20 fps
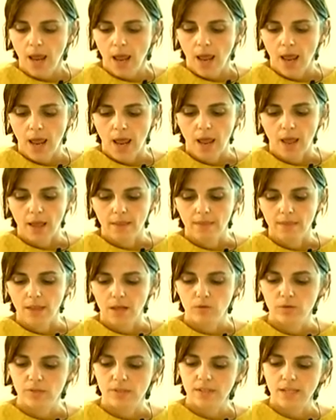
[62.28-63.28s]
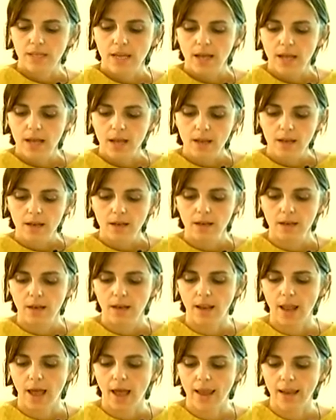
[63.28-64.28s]
Andalusia,
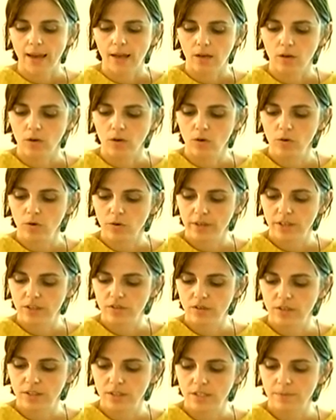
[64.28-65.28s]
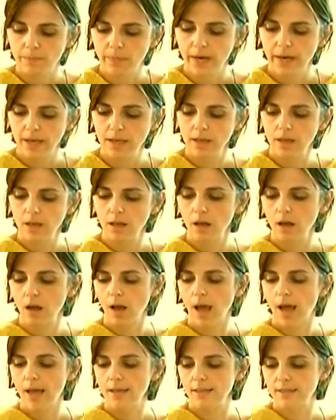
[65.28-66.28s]
like all regions in Spain,
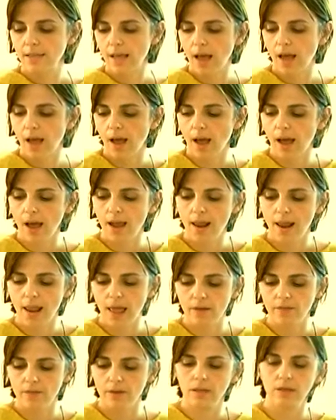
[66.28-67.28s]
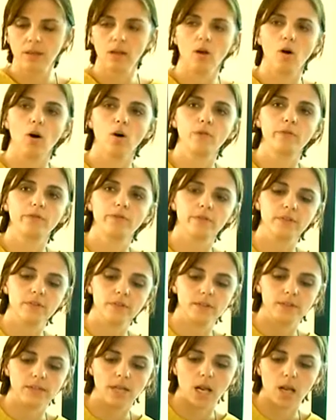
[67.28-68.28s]
has a high level of
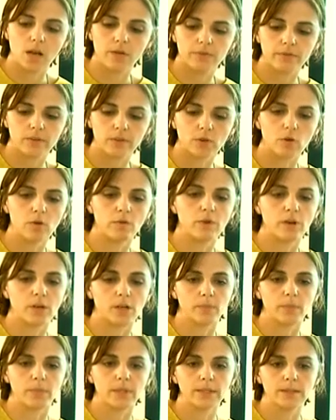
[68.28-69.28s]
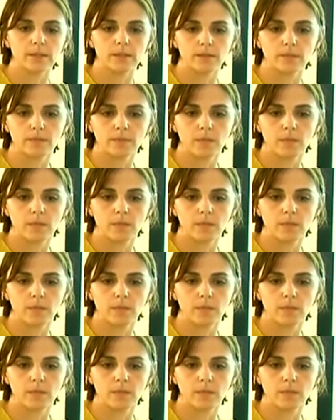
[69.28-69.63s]
self-government.